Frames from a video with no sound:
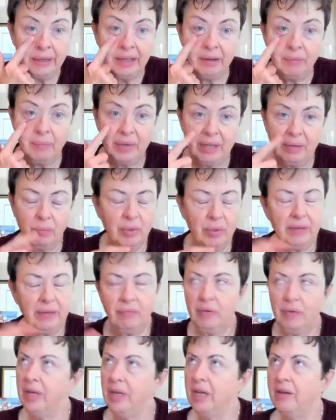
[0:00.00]
And
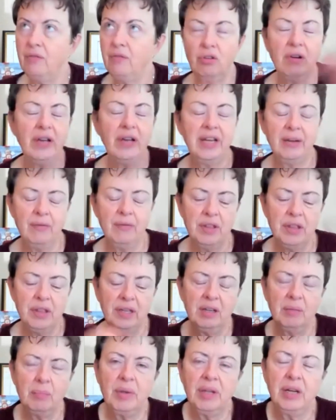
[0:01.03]
we have tried
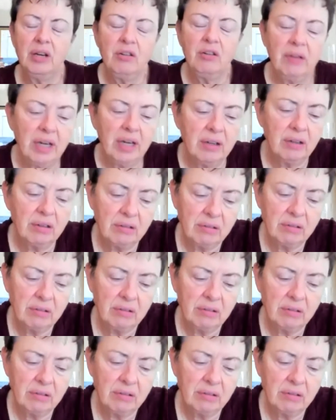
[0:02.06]
everything to penetrate other